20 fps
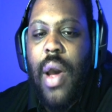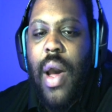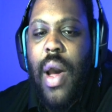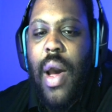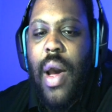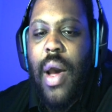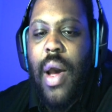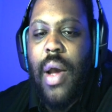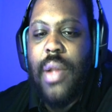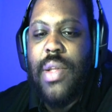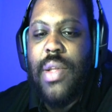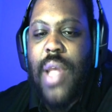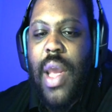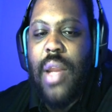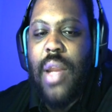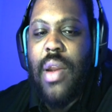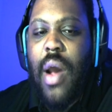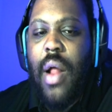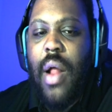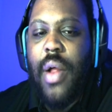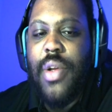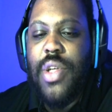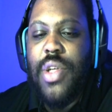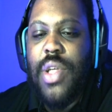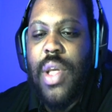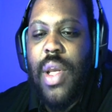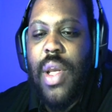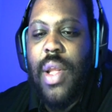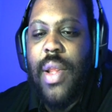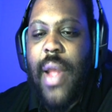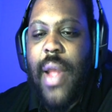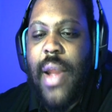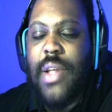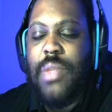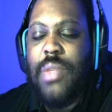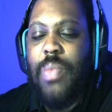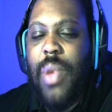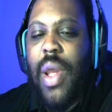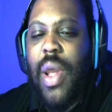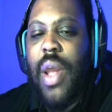uh, technology that
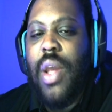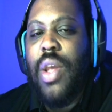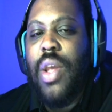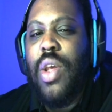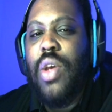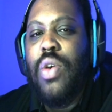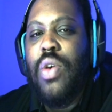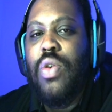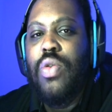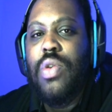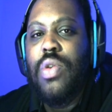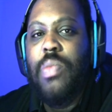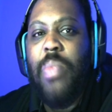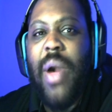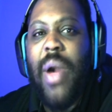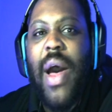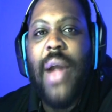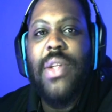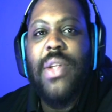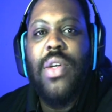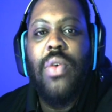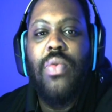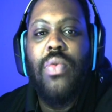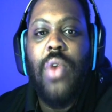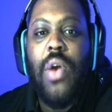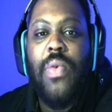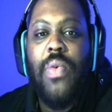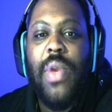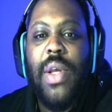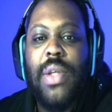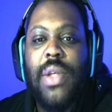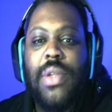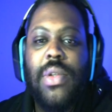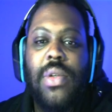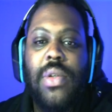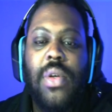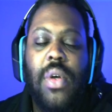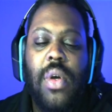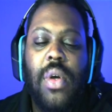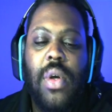is being used by
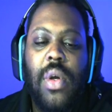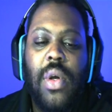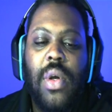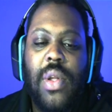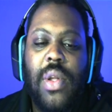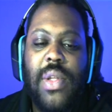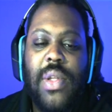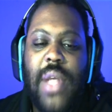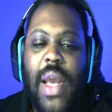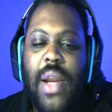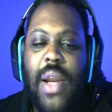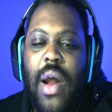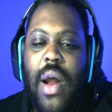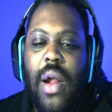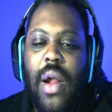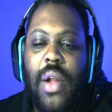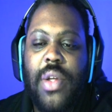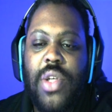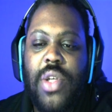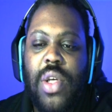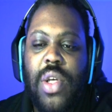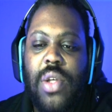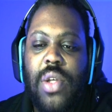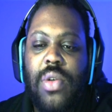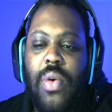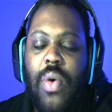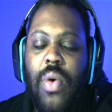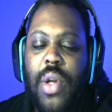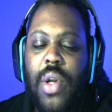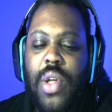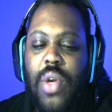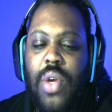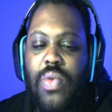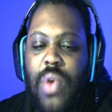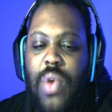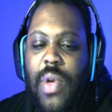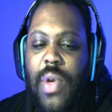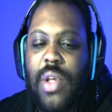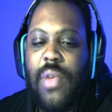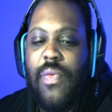Taronis Technologies or
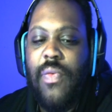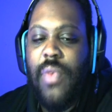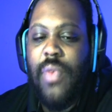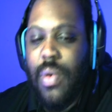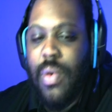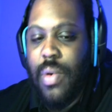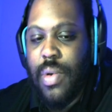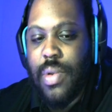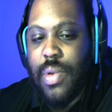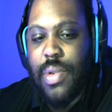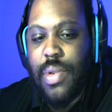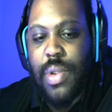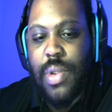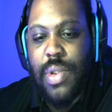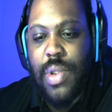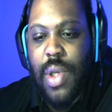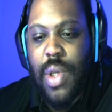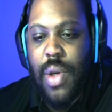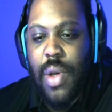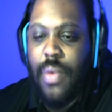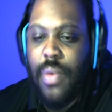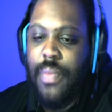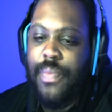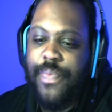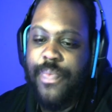Taronis Fuels. So